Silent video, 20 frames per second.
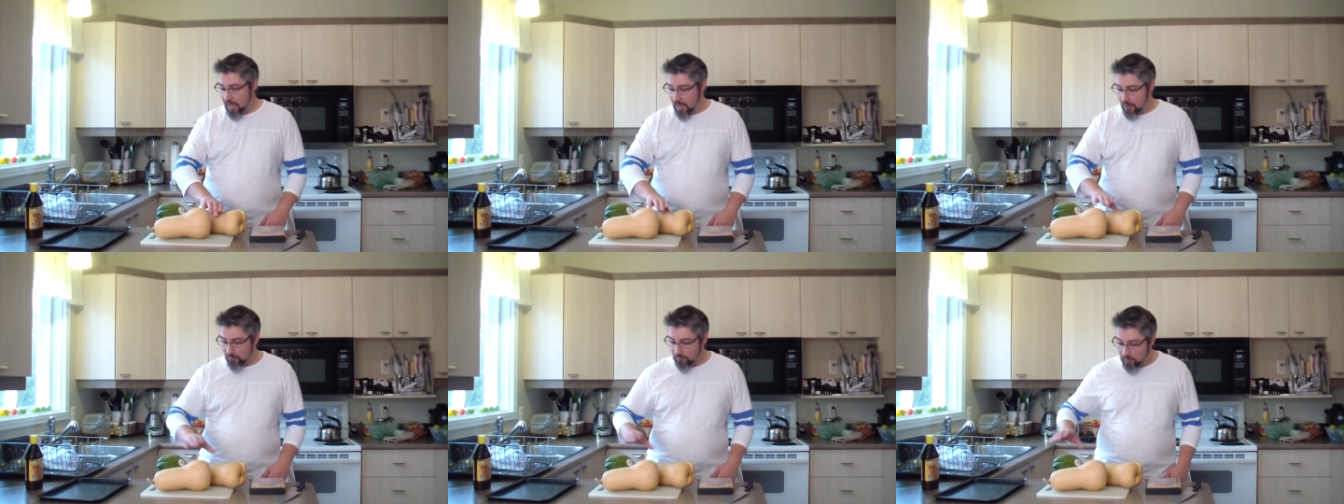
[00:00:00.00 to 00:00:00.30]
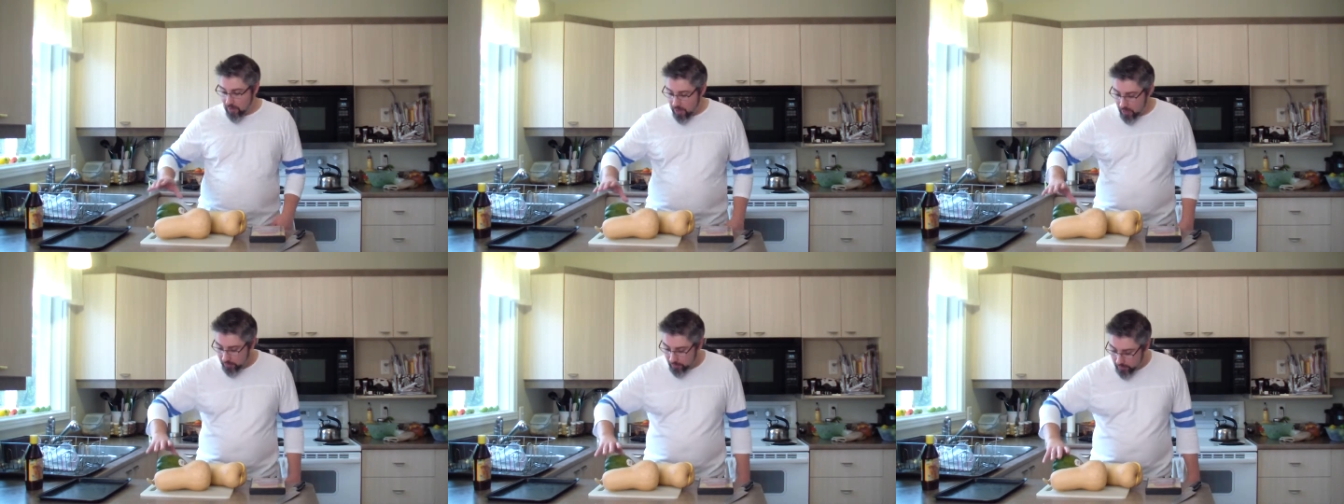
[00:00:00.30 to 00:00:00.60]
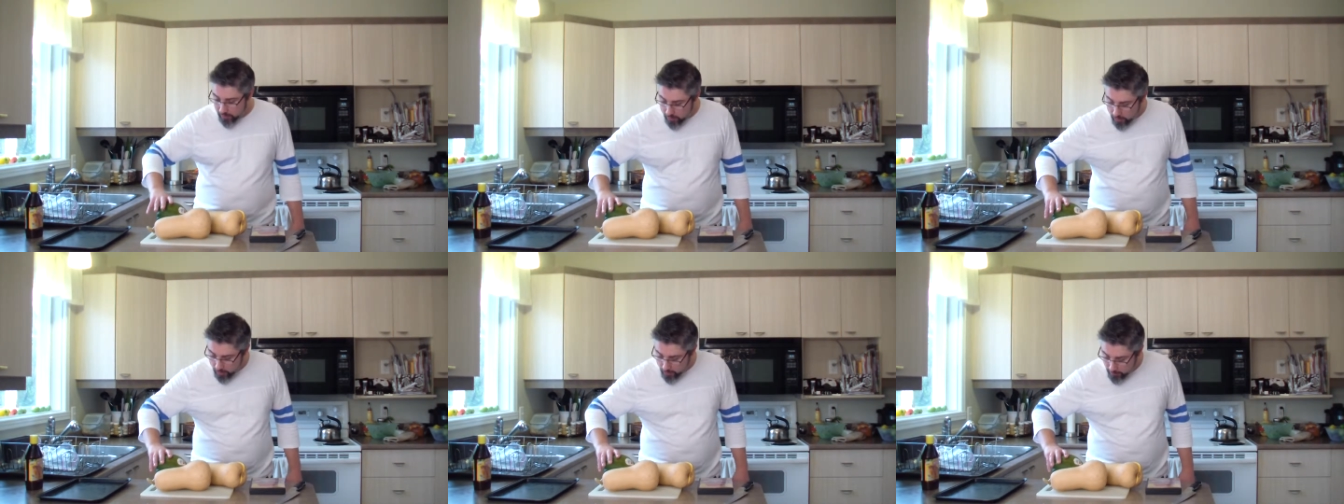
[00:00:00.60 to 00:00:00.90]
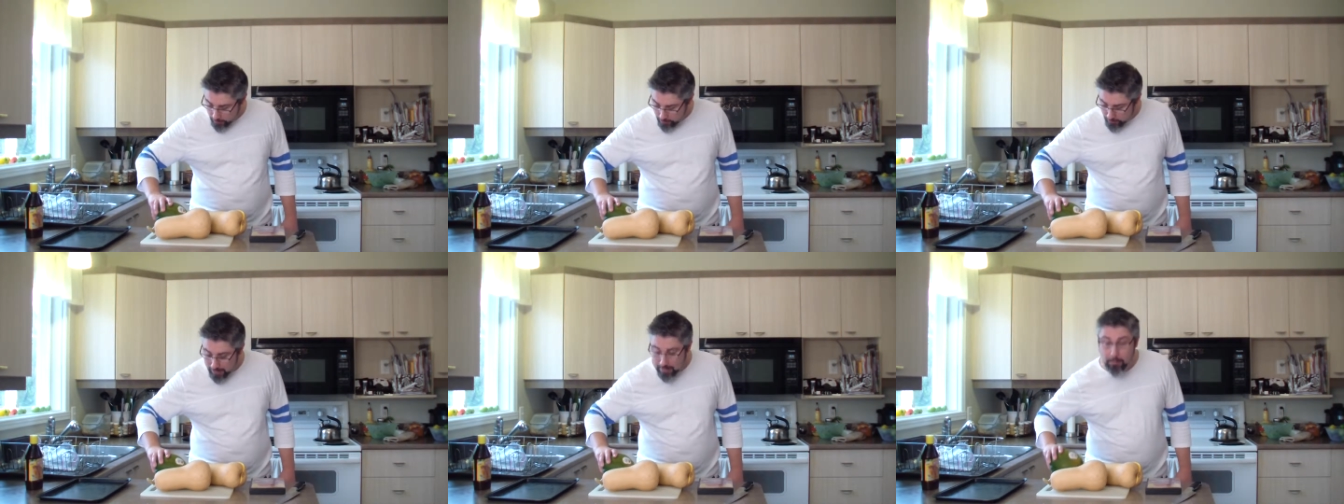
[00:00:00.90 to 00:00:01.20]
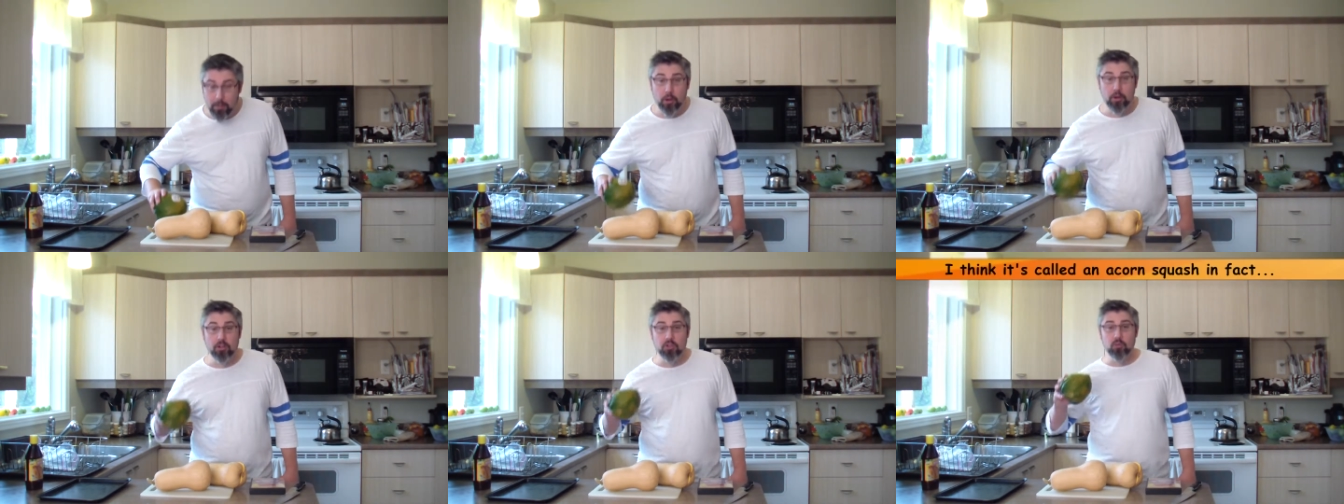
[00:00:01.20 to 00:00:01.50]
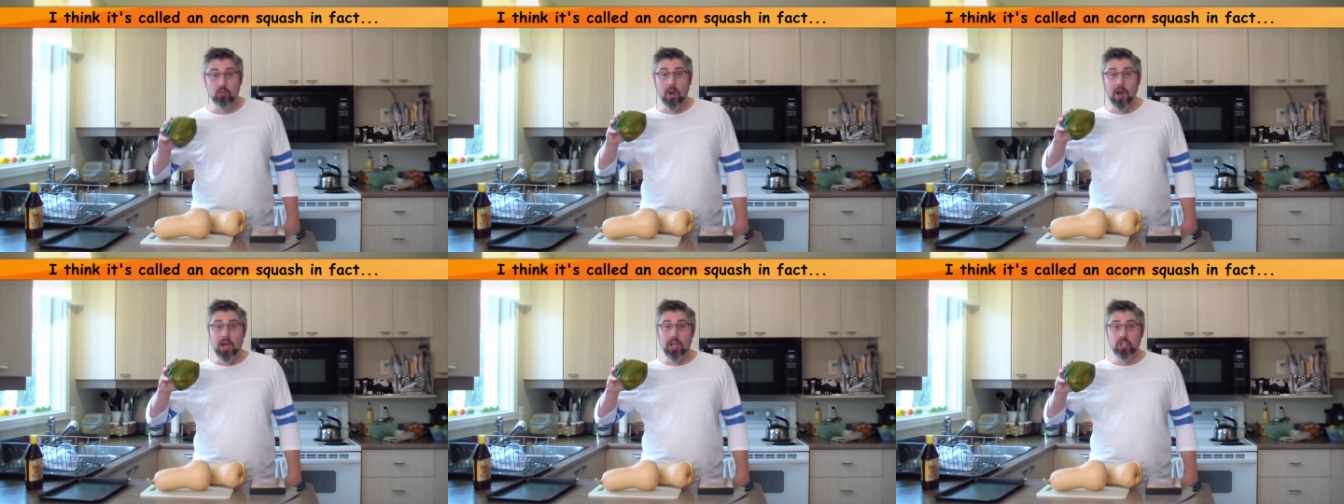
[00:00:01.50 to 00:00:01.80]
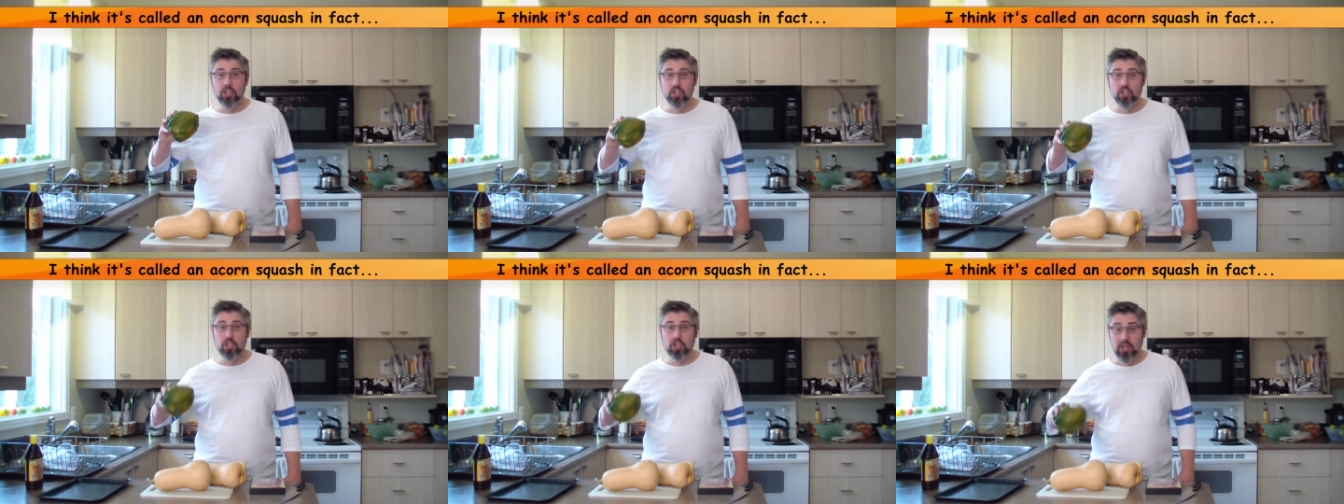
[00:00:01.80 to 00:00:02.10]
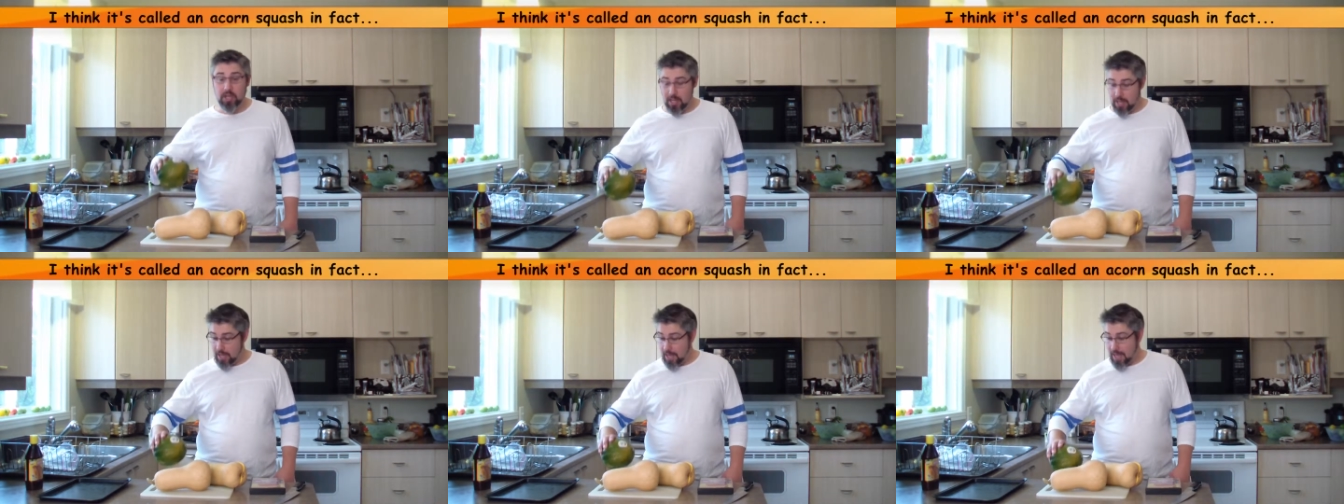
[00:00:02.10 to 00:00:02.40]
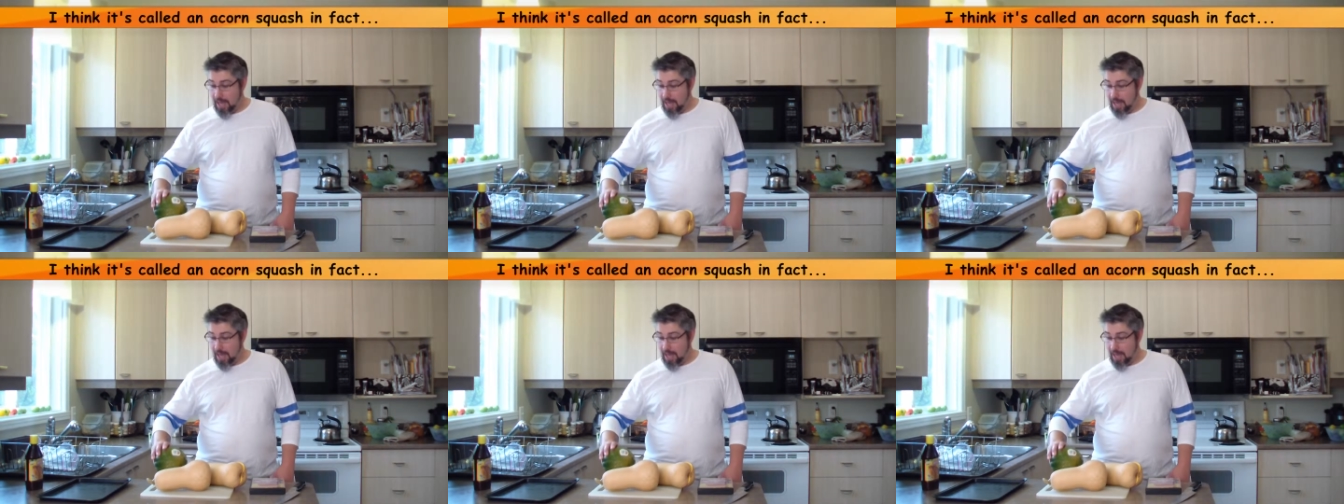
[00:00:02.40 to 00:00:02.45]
I've got a peppered squash,